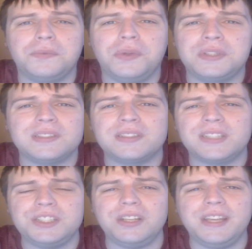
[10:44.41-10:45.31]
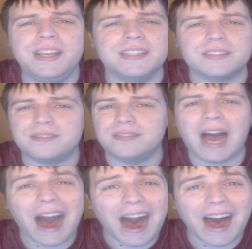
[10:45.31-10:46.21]
It's essentially his
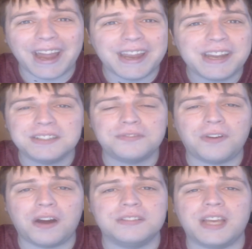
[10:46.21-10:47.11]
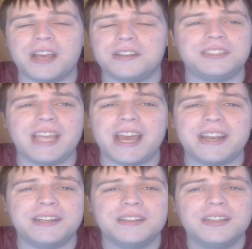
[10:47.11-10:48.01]
high, as far as I understand
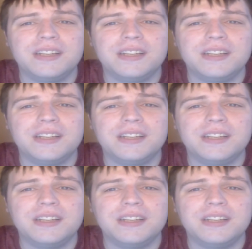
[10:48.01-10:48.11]
it.